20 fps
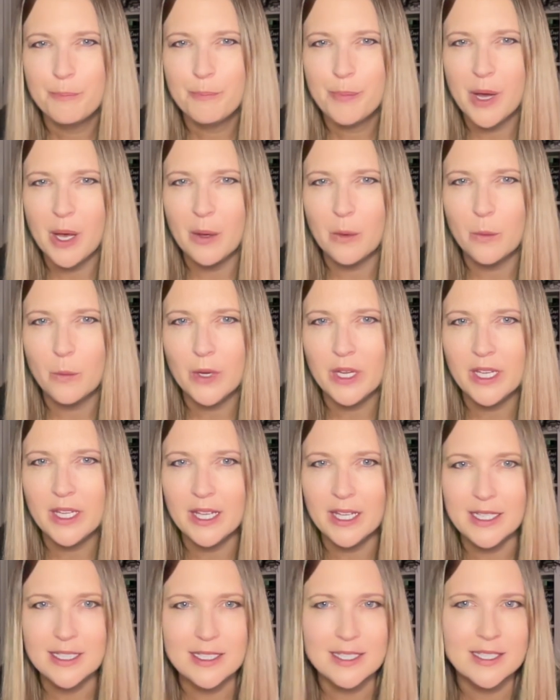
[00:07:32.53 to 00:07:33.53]
But we
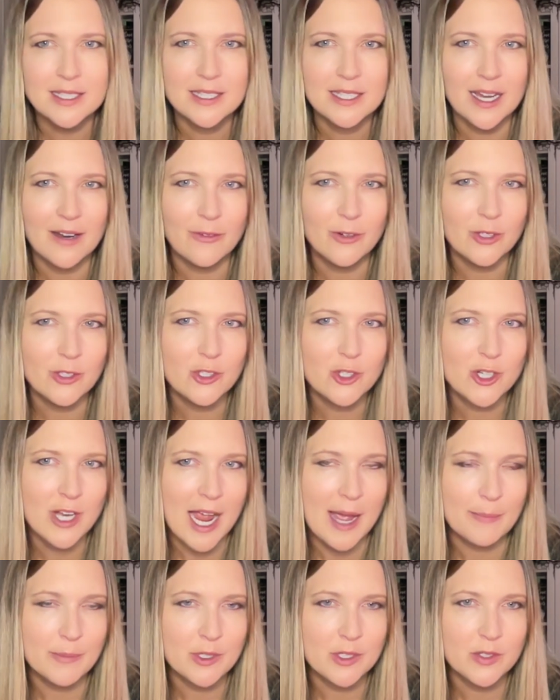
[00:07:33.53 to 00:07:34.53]
get several
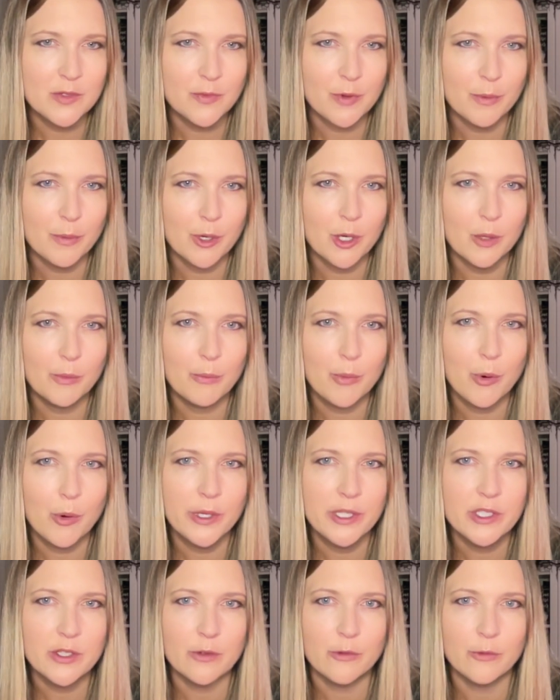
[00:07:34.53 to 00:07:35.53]
chapters from her
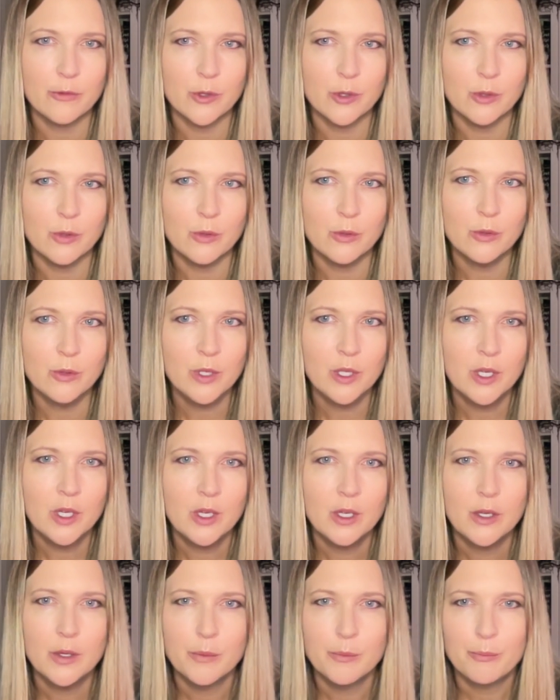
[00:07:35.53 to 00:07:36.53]
point of view,
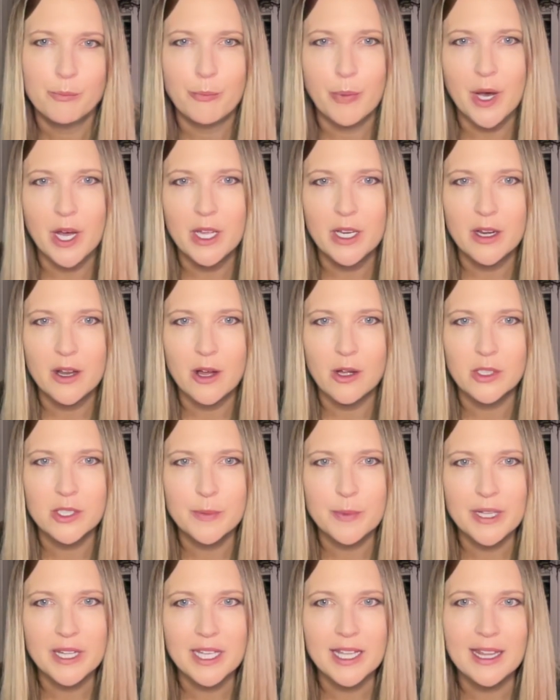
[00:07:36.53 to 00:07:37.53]
but
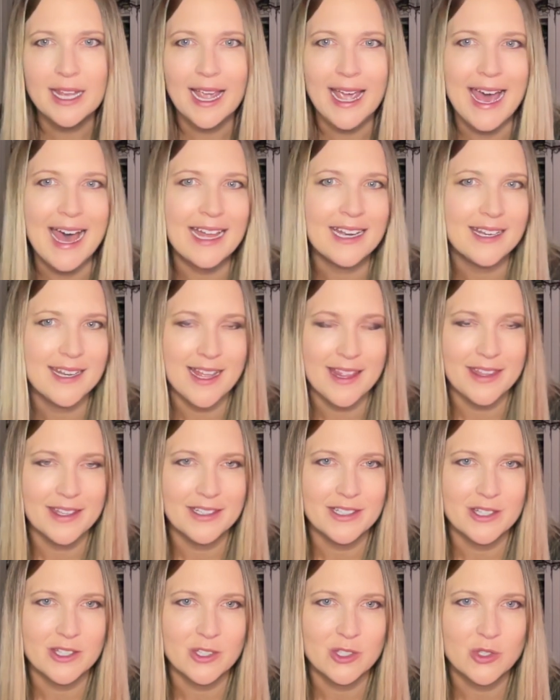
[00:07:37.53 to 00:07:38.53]
ultimately they add
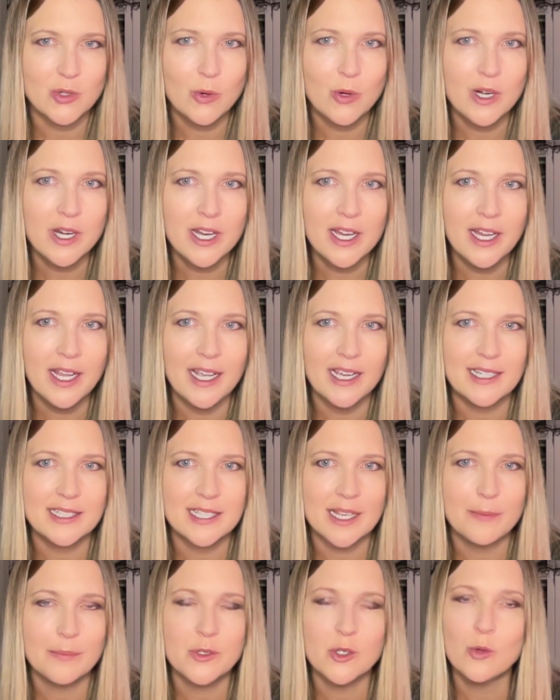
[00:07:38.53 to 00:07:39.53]
nothing to the story
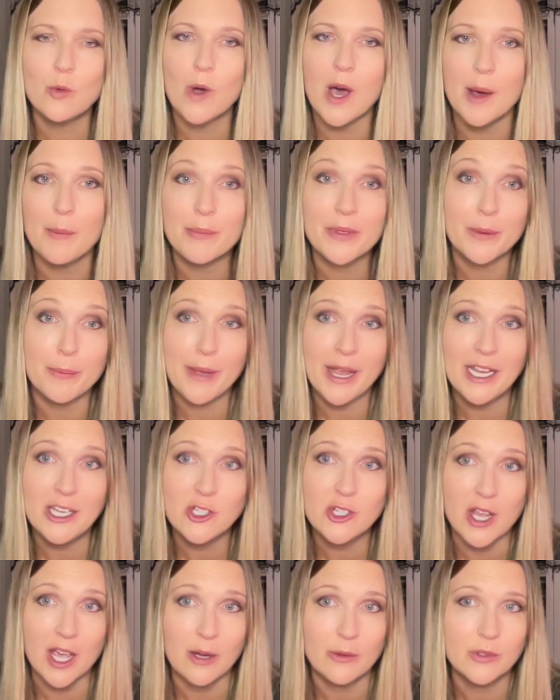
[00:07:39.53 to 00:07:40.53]
except to up the
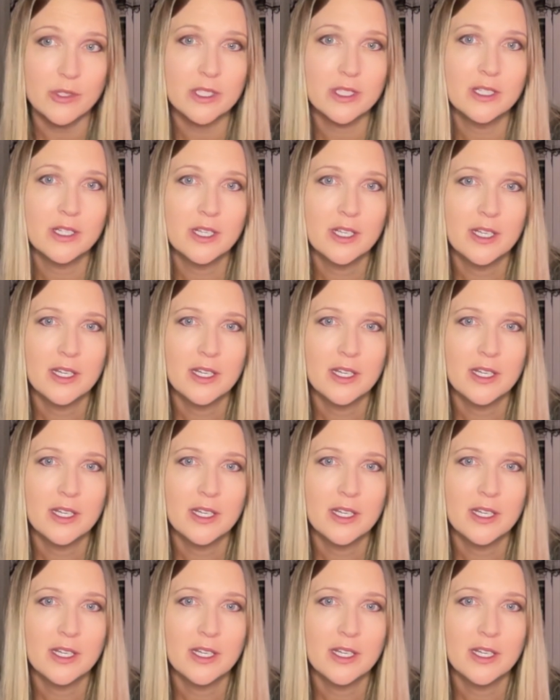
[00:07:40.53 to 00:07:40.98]
page count.